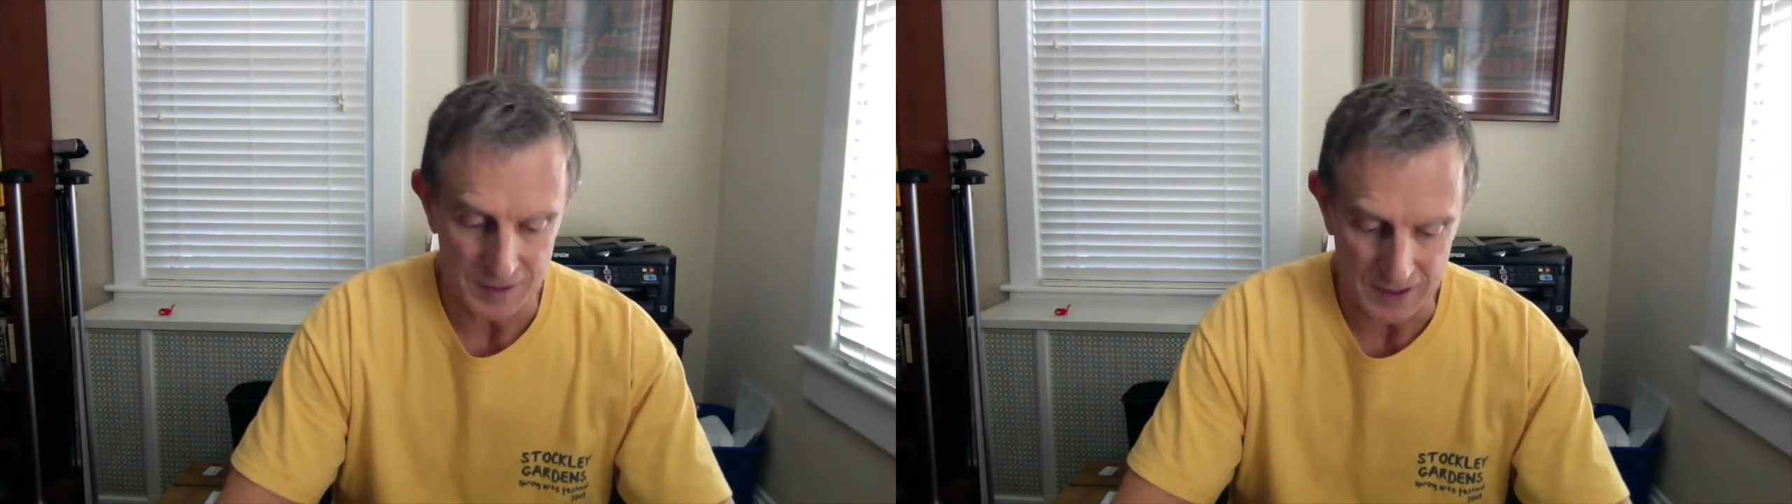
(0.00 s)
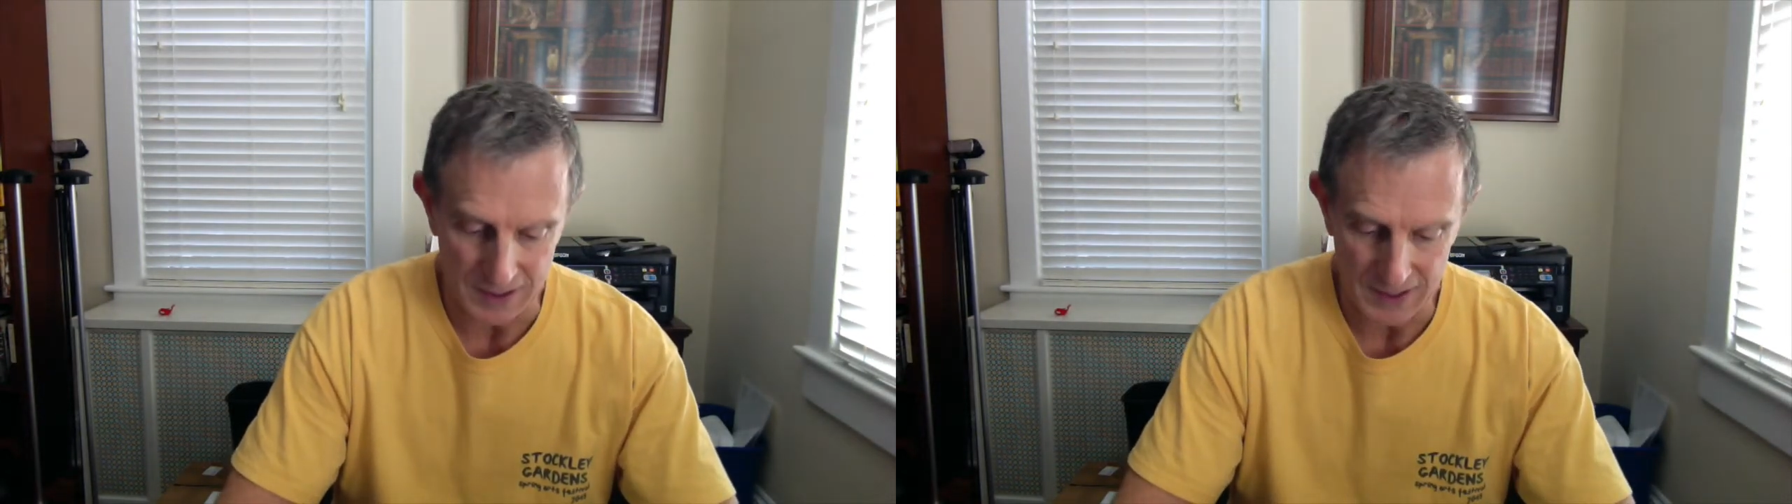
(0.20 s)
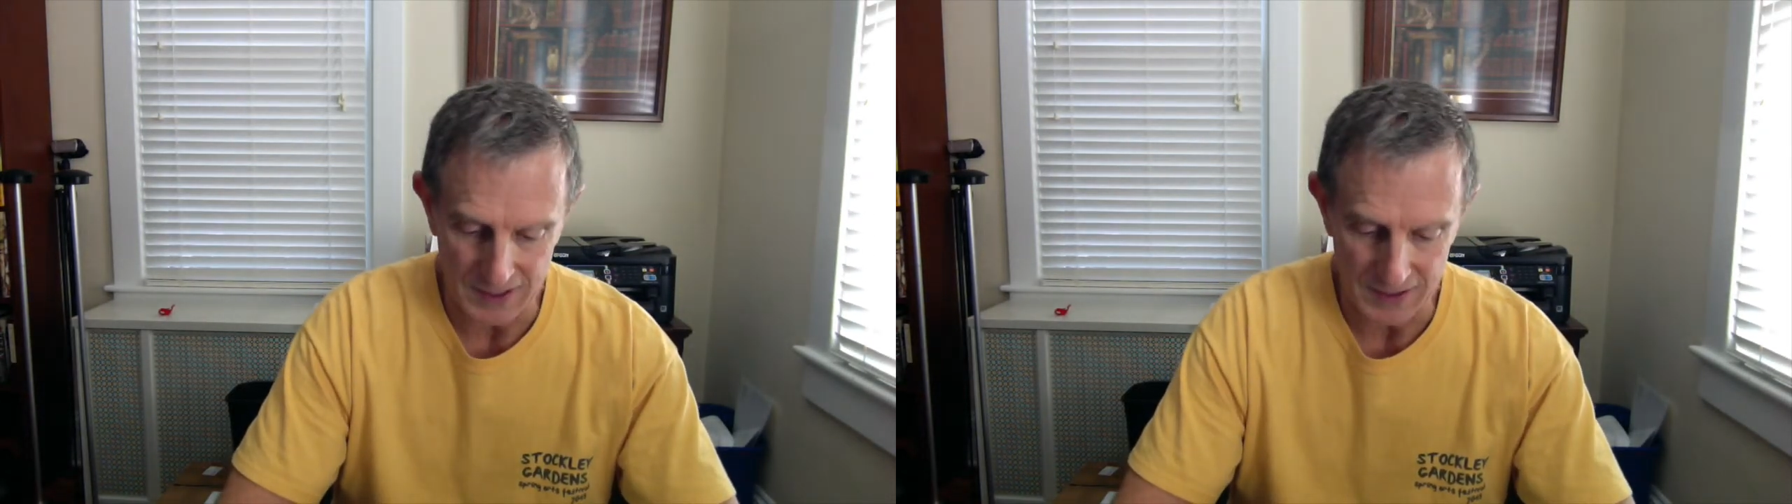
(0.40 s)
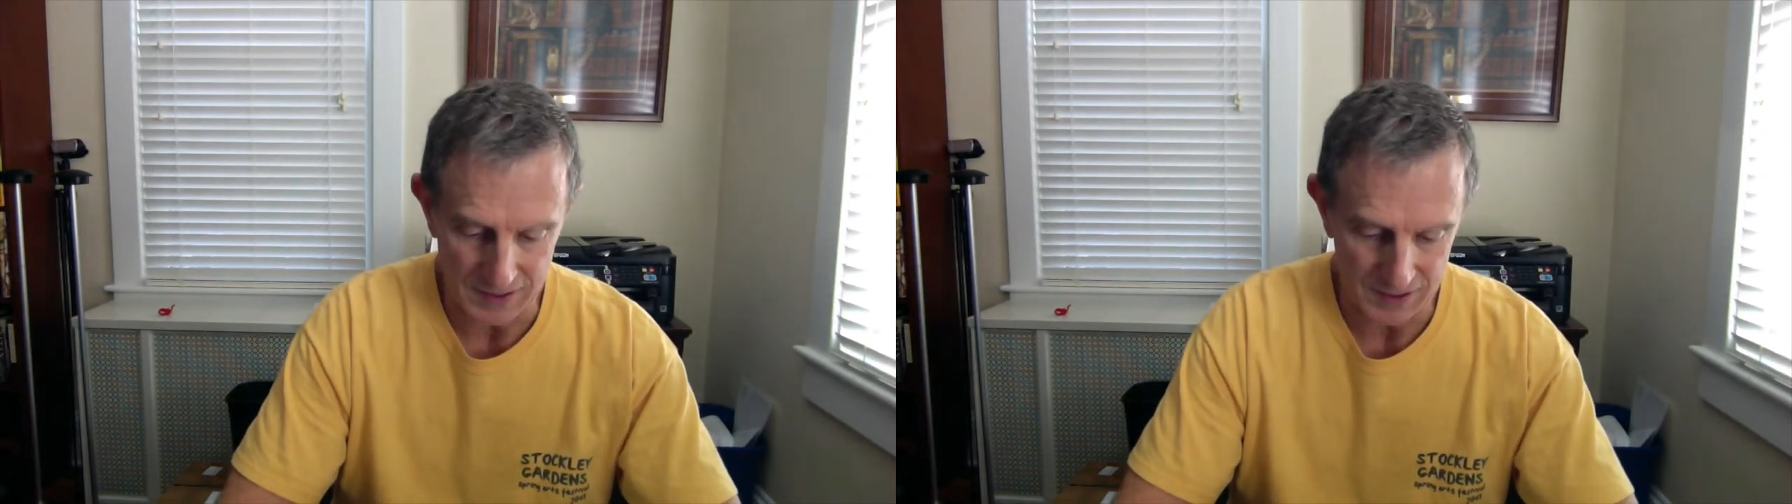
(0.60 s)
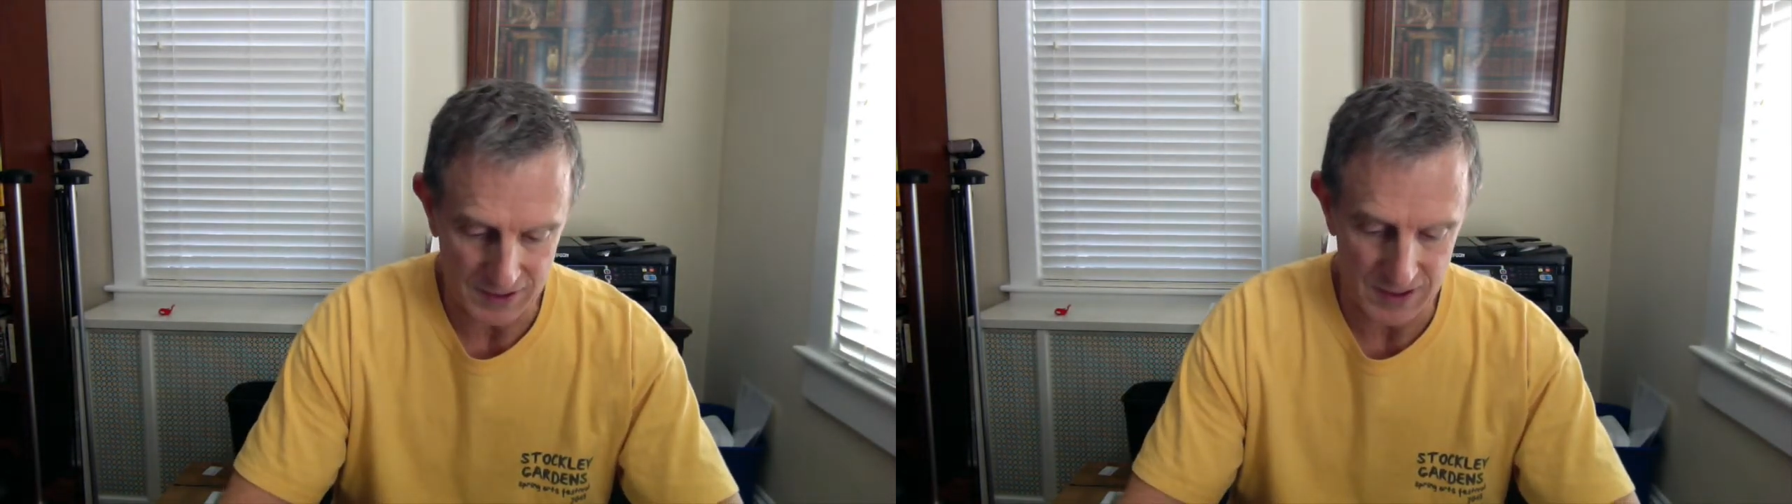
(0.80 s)
diet, and
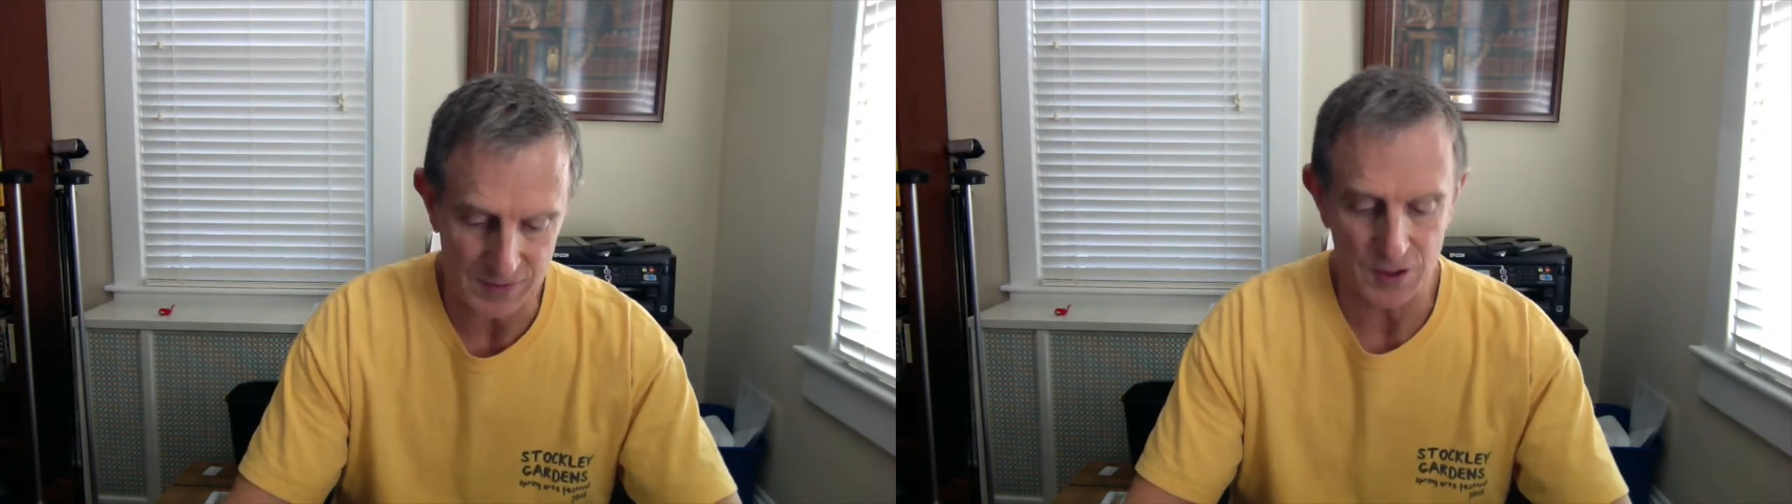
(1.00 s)
this kind of